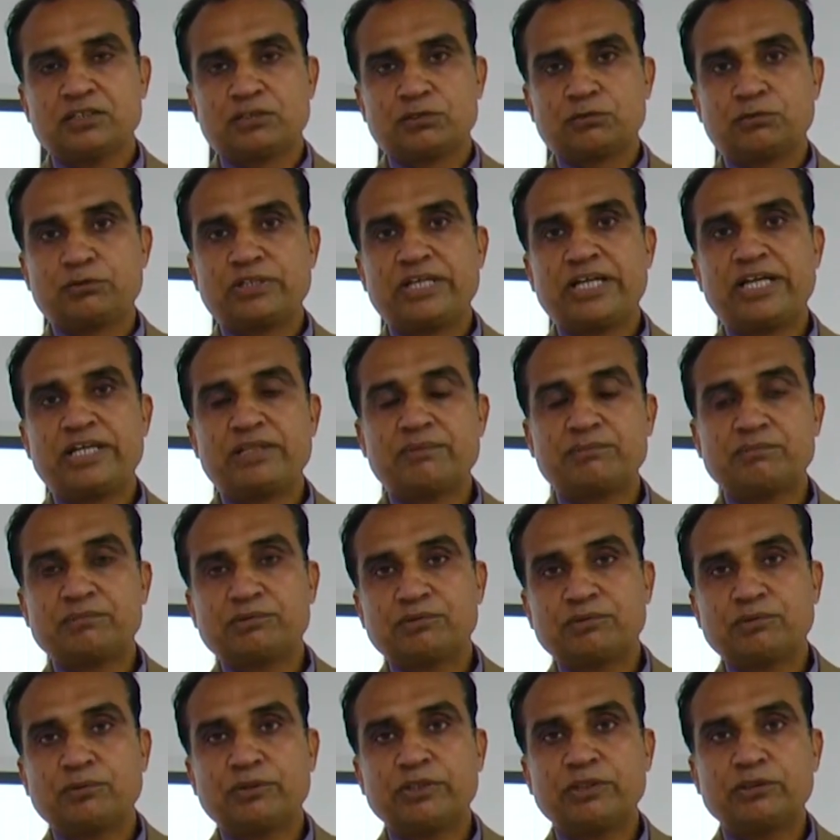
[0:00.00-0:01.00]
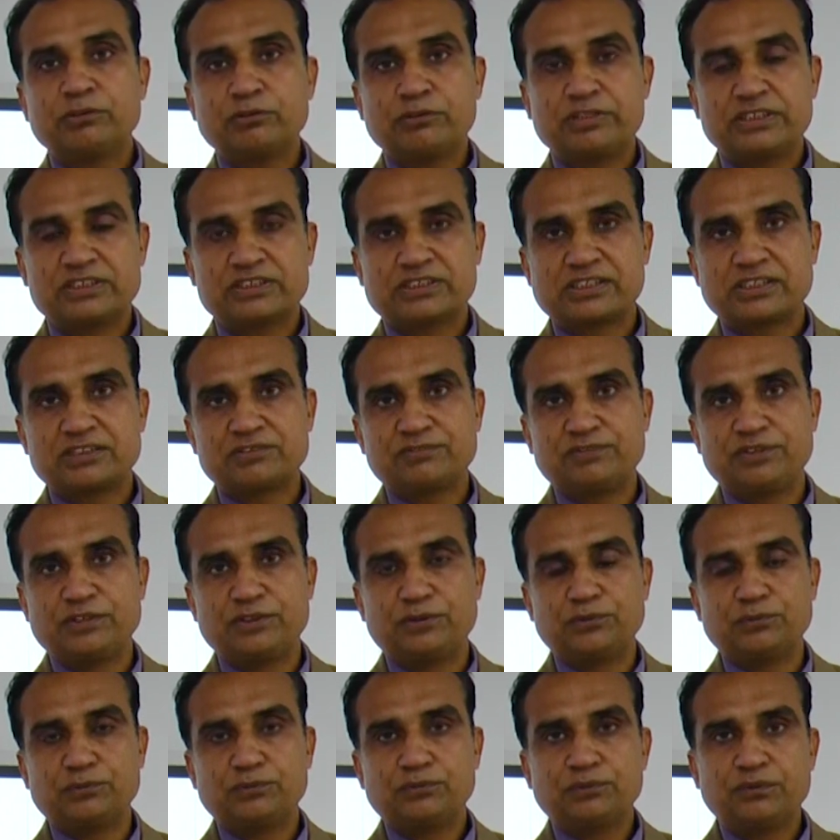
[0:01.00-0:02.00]
Today I am going to discuss
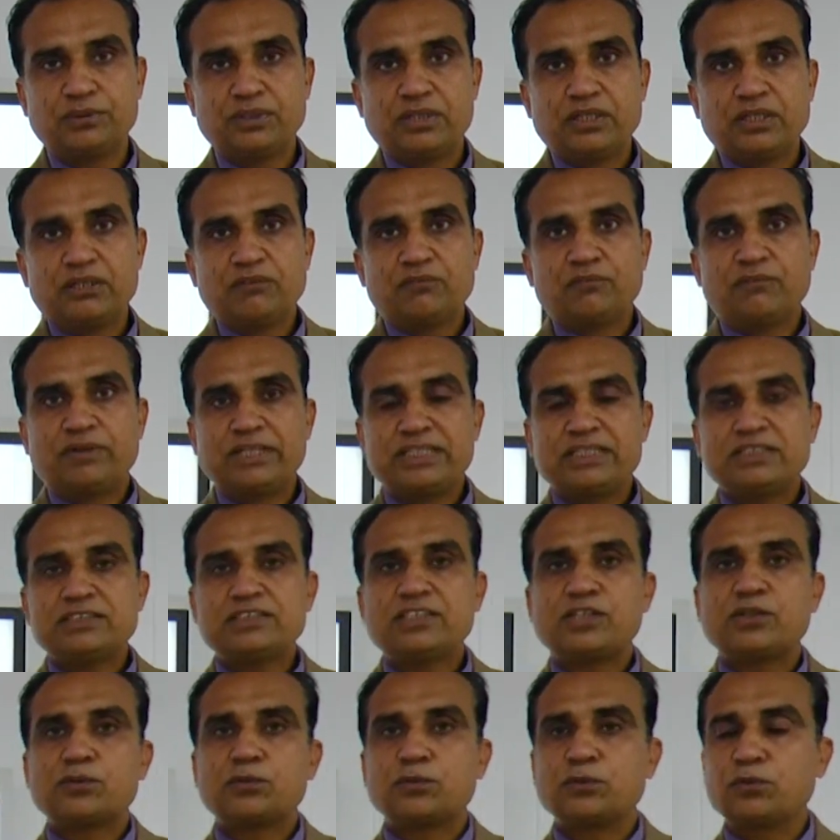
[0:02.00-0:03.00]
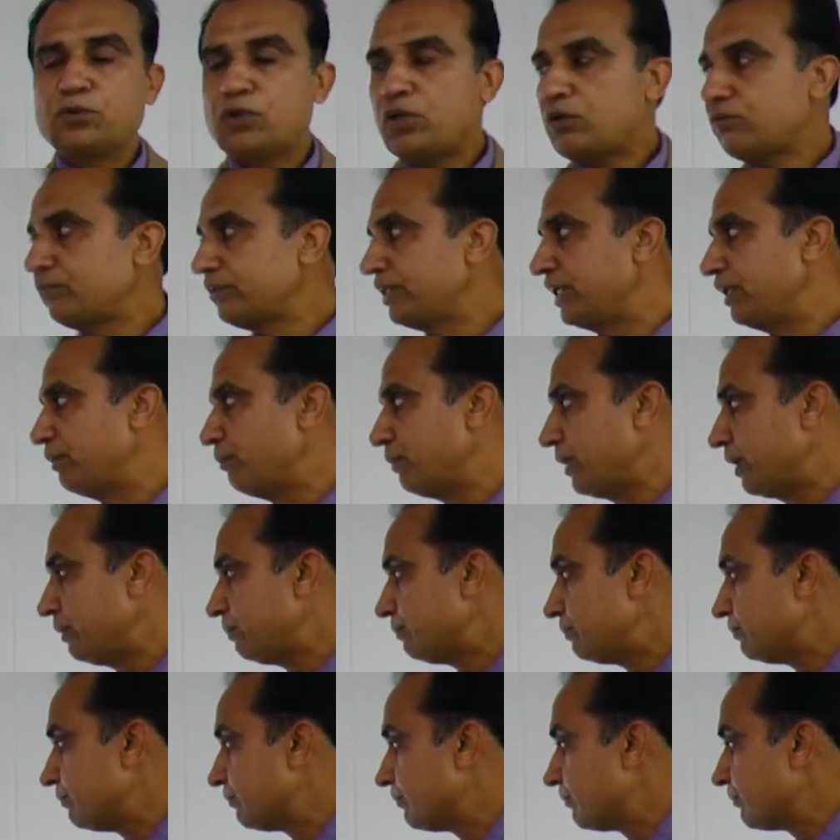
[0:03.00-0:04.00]
with you. What is the role of K
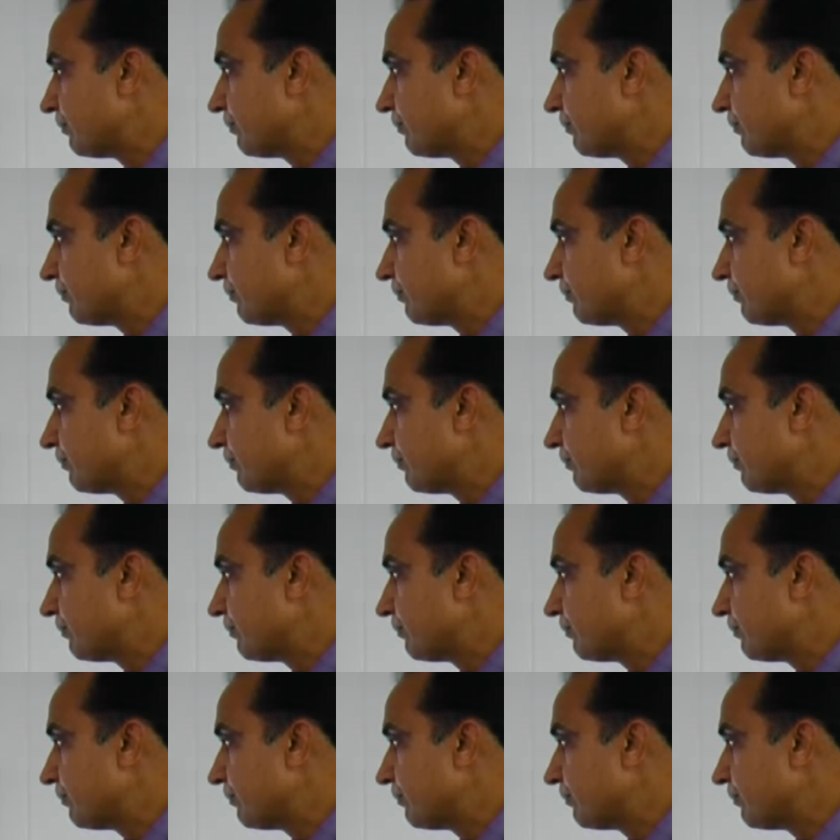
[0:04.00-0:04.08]
map?